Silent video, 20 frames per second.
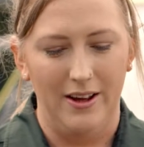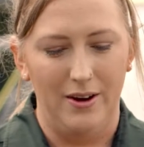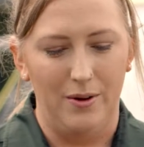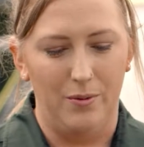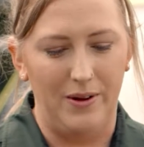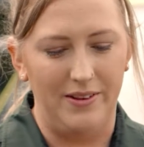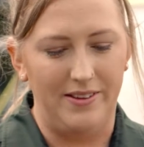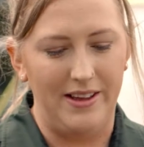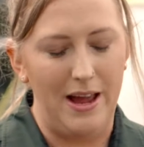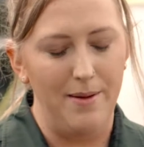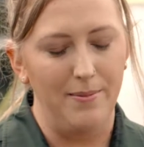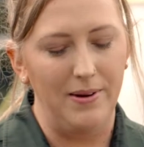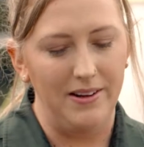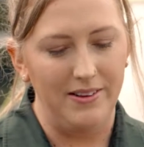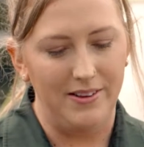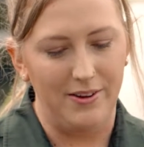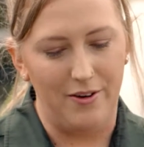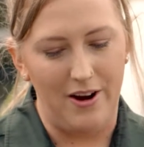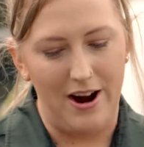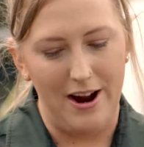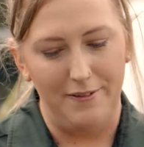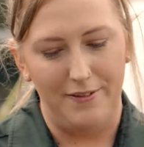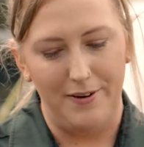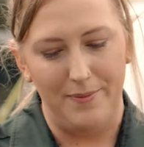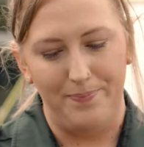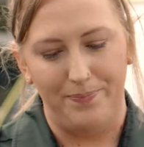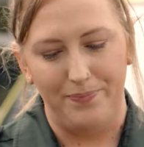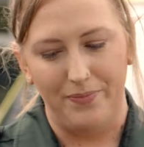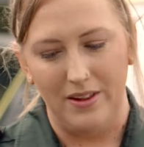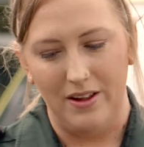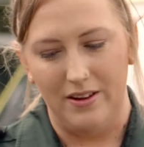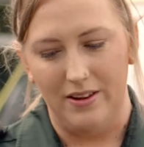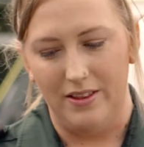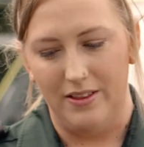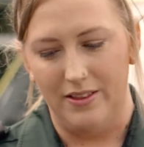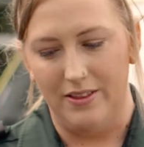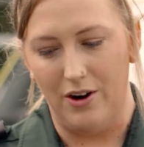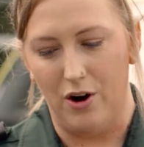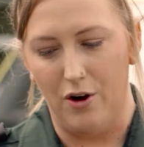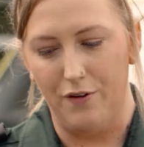once the ambulance arrived,
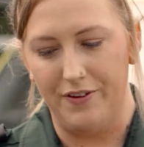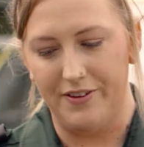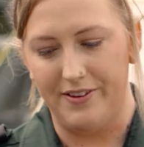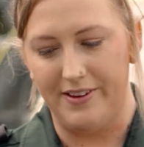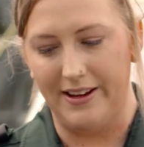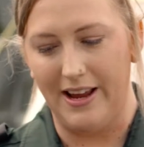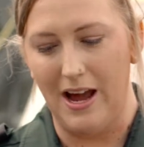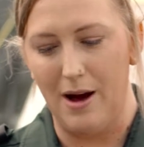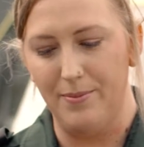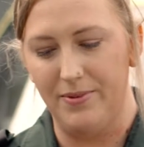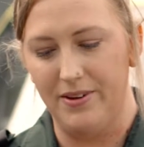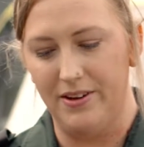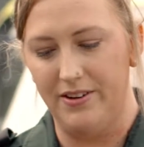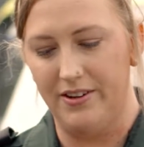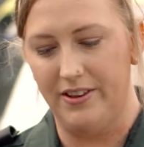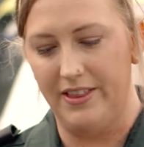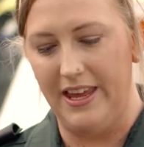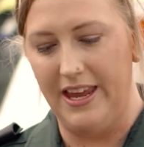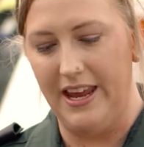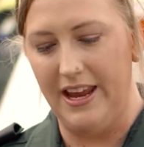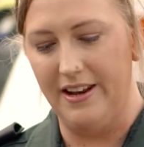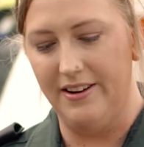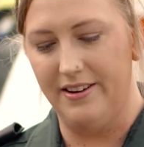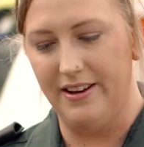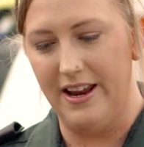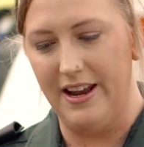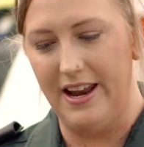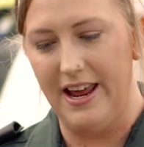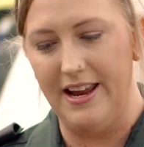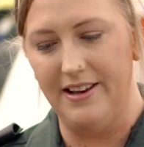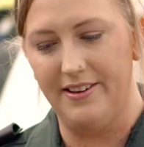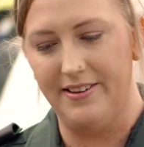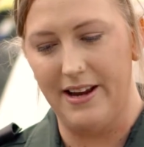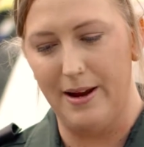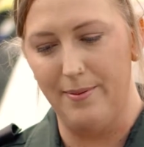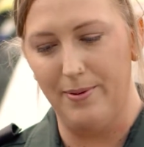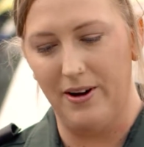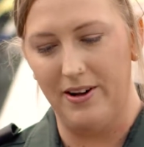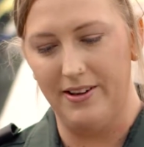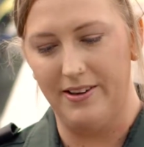the officer comes into the head and he
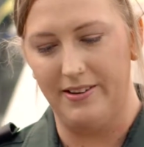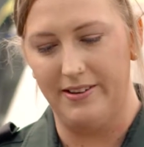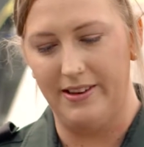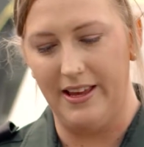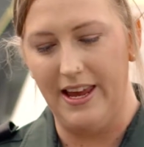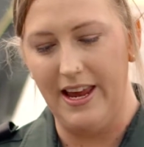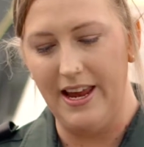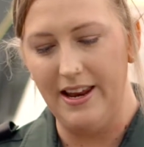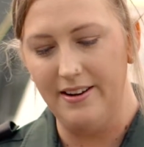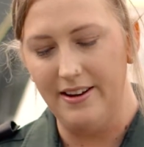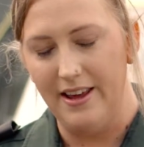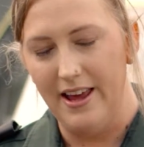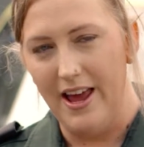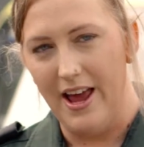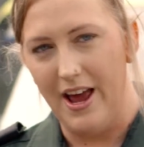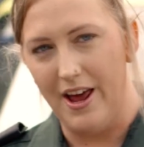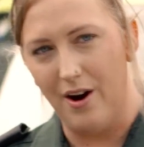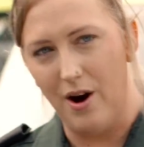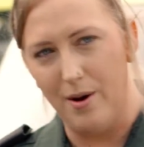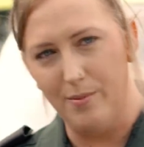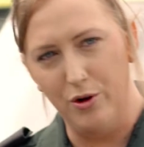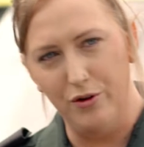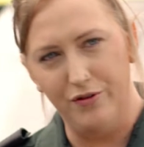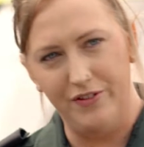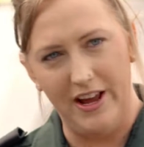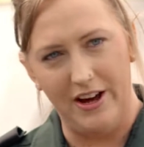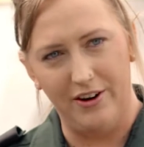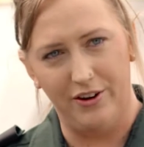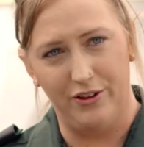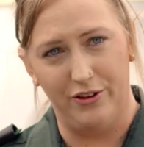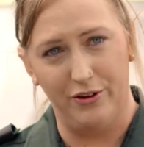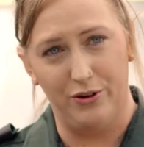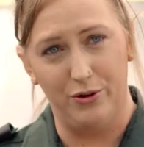stabilises the head and I move down to the